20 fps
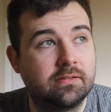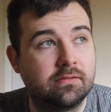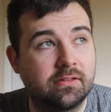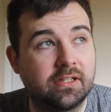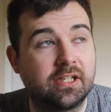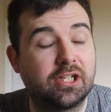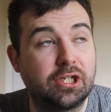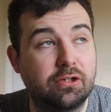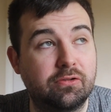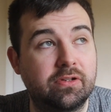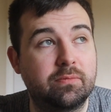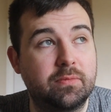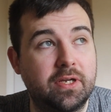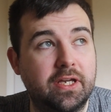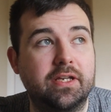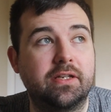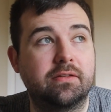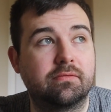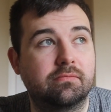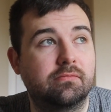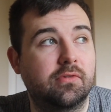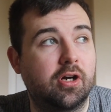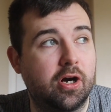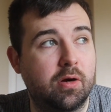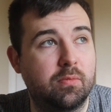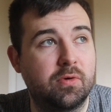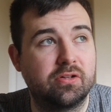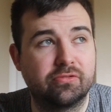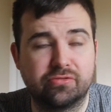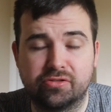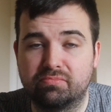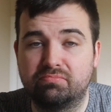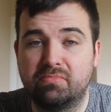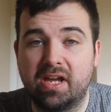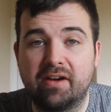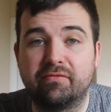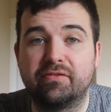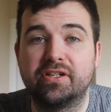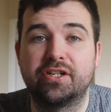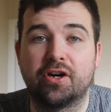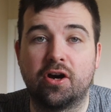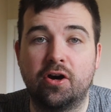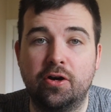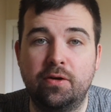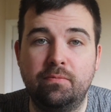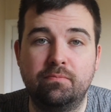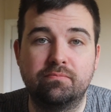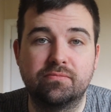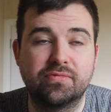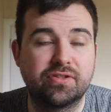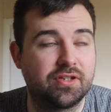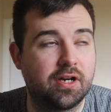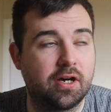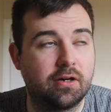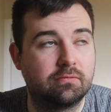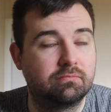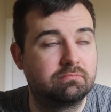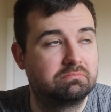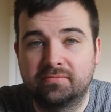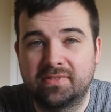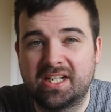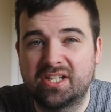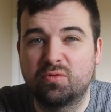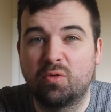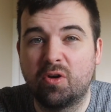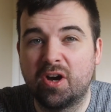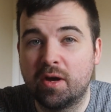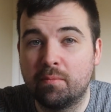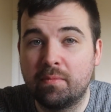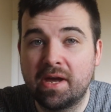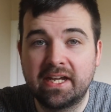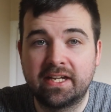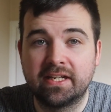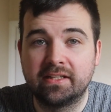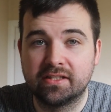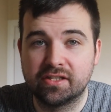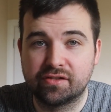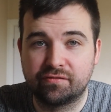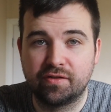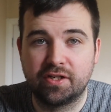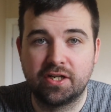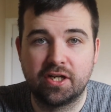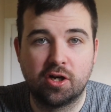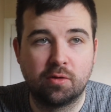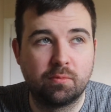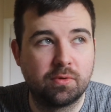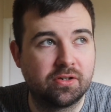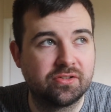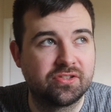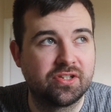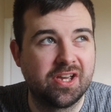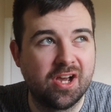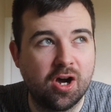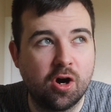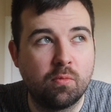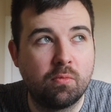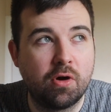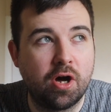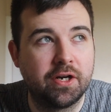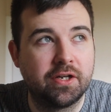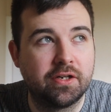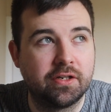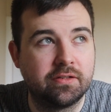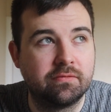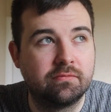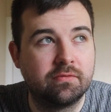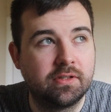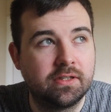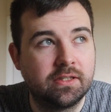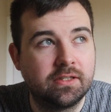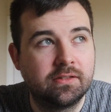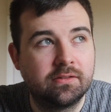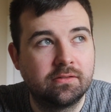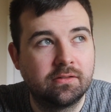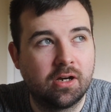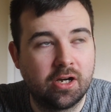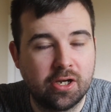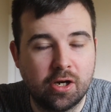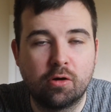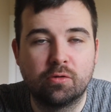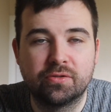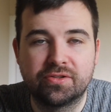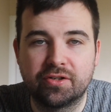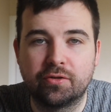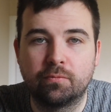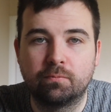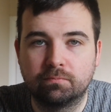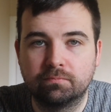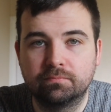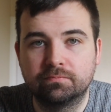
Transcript: Including me, almost every time. So that's why I'm making this video, because I owe Monaghan, I owe it to them.